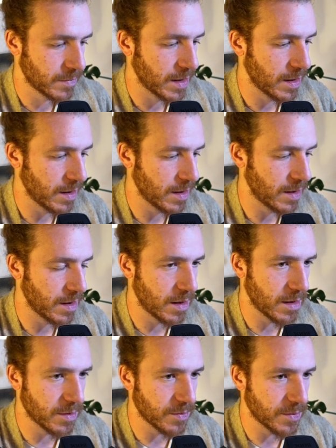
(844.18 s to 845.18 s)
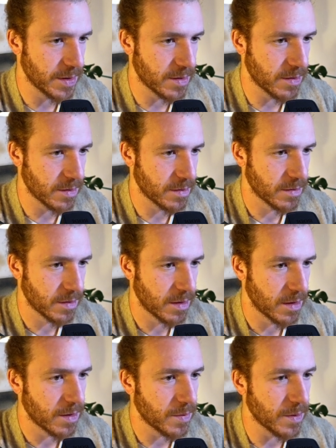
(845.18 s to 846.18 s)
and a reason,
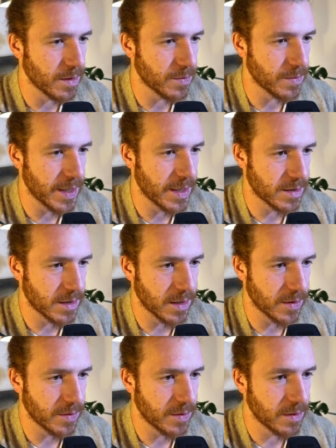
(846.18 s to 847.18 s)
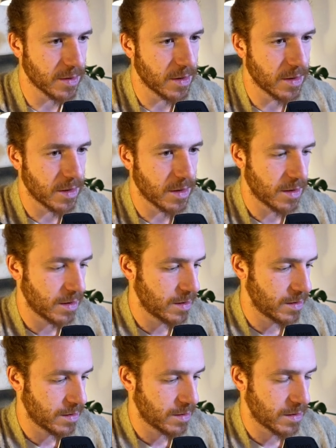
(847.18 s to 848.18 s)
we'll raise an error
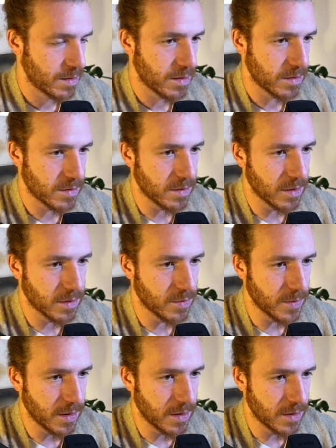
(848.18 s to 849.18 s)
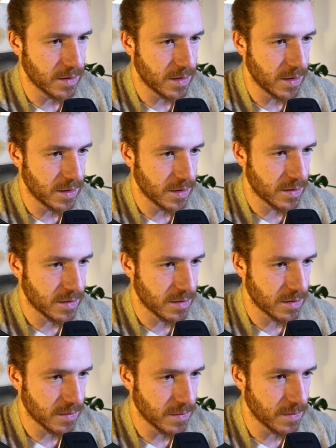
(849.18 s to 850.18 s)
so that we see this
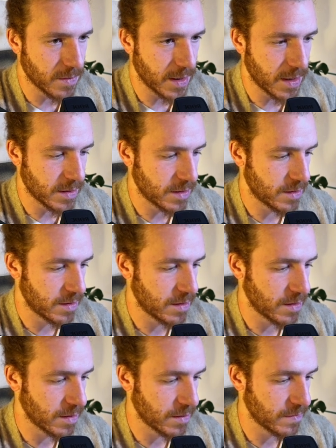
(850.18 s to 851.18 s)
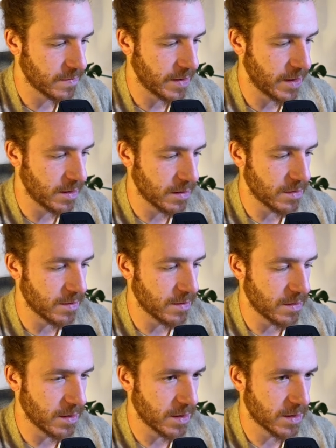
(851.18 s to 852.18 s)
raise fail to
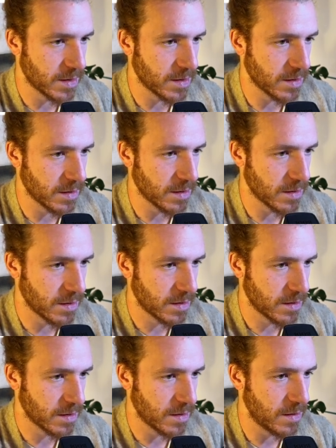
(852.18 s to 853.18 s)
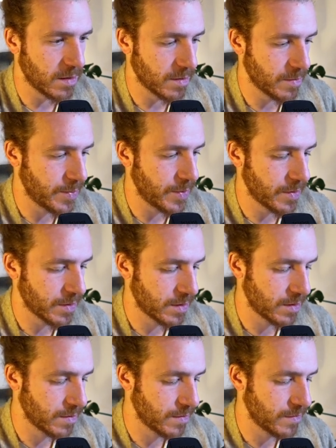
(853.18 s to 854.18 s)
listen on port
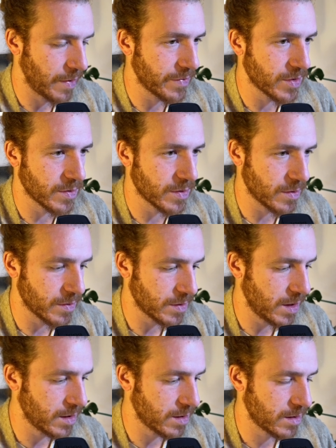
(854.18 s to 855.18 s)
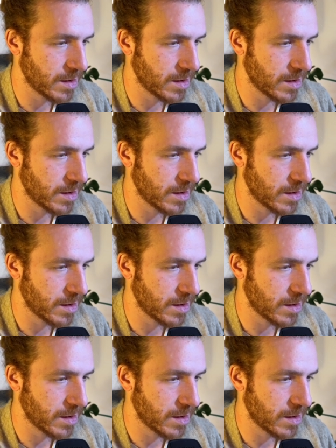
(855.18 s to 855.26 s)
5006,